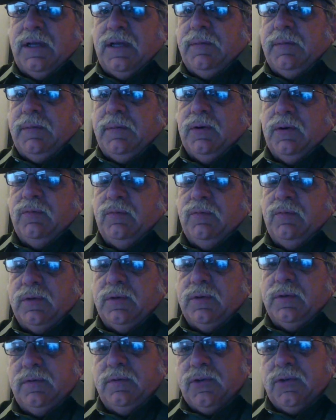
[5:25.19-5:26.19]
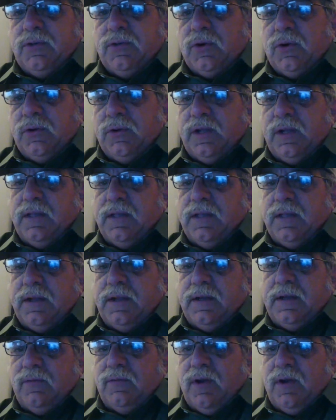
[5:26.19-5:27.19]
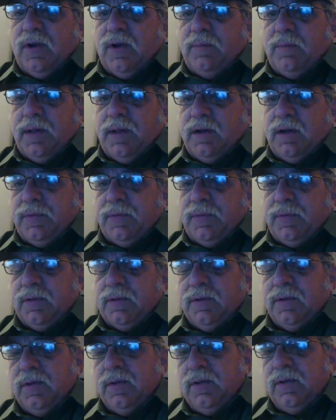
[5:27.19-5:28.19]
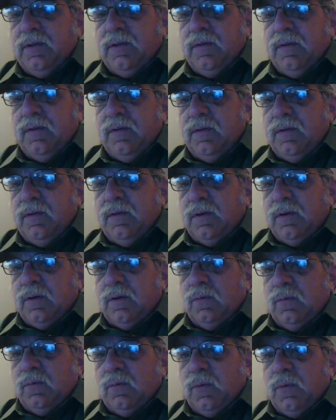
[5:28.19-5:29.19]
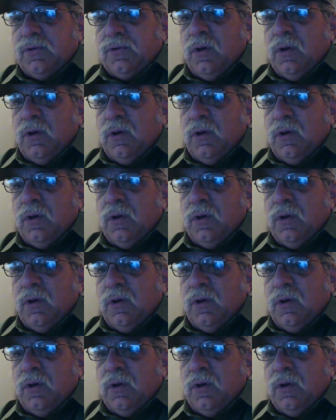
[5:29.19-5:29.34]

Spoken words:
turning like that and heading right back up the west coast of Europe.